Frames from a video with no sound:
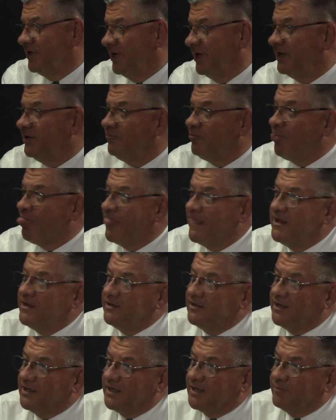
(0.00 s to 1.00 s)
Okay.
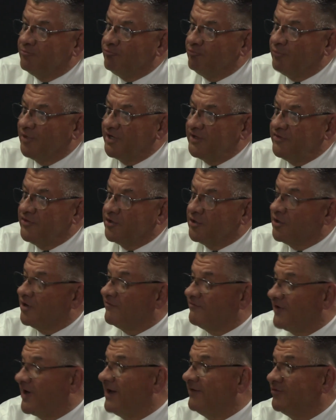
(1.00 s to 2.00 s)
But there are
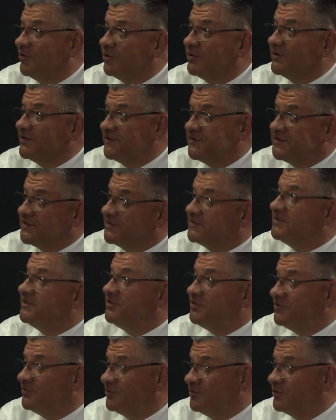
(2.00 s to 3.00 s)

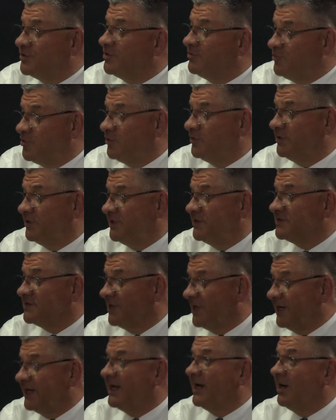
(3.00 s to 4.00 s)
562 communities
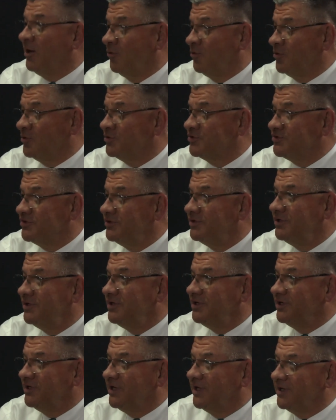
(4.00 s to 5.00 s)
like ours
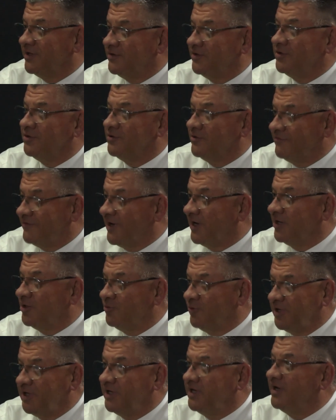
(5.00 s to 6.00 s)
that are
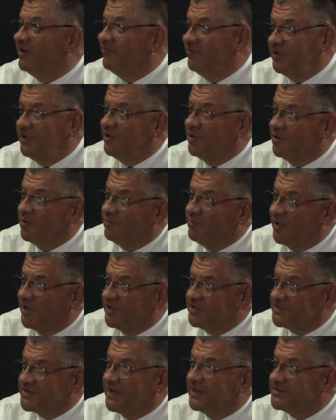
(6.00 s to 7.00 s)
evaluated every year by
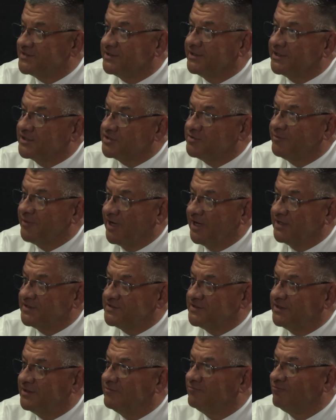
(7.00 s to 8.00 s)
Site Selection
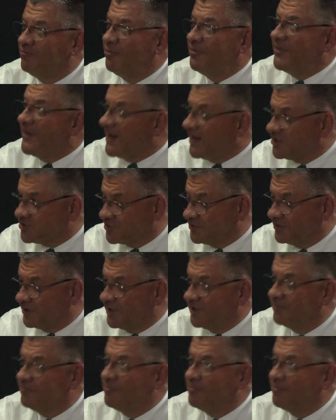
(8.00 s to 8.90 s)
Magazine. Nationally.